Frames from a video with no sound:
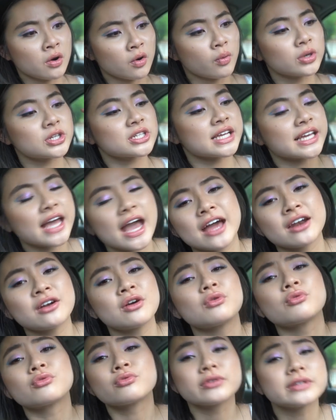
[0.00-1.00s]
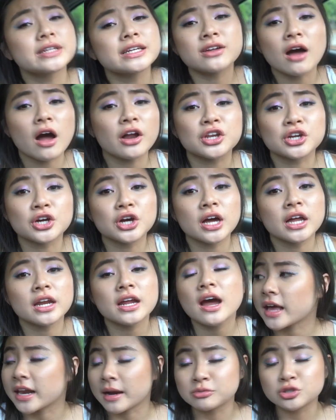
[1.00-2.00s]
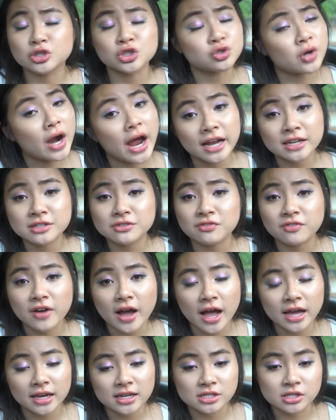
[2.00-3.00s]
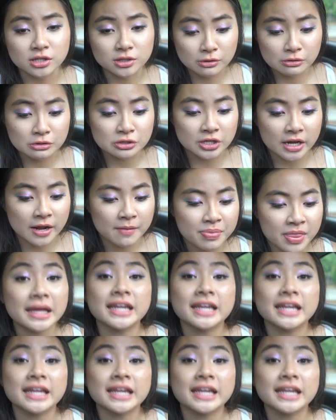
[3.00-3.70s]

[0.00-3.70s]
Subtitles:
which is, again, really not good, and I'm trying to find a solution.